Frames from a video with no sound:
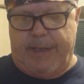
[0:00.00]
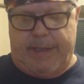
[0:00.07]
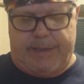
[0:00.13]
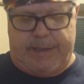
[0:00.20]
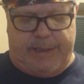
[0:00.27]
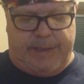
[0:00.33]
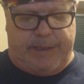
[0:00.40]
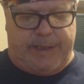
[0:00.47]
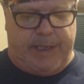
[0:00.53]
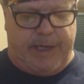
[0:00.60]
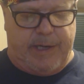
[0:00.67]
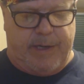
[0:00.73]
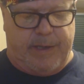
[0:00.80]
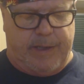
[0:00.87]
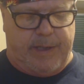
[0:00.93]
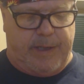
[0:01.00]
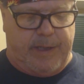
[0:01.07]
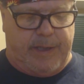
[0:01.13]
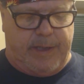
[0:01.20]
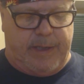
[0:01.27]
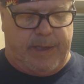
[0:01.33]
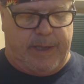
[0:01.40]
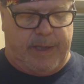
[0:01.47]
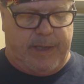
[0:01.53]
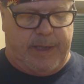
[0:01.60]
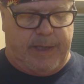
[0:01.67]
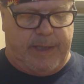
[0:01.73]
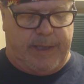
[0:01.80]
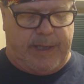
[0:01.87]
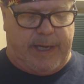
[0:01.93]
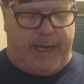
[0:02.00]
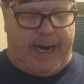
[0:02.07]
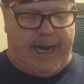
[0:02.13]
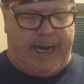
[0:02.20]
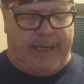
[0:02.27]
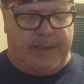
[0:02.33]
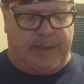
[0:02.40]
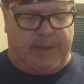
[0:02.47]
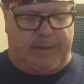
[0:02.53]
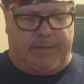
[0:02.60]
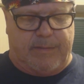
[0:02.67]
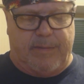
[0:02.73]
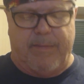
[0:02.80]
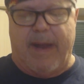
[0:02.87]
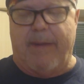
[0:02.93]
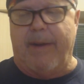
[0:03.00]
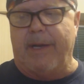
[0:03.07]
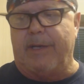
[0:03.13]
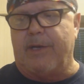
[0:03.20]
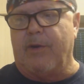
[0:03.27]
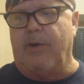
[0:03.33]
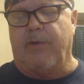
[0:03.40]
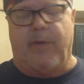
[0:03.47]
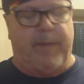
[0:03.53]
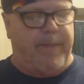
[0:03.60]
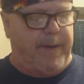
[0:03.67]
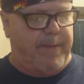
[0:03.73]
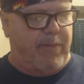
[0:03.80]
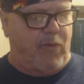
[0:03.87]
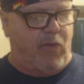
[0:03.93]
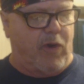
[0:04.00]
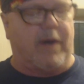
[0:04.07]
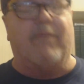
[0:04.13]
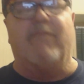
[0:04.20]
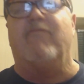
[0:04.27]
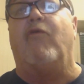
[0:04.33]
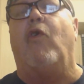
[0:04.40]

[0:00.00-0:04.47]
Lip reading: that sits here that has maybe 2 or 3 people working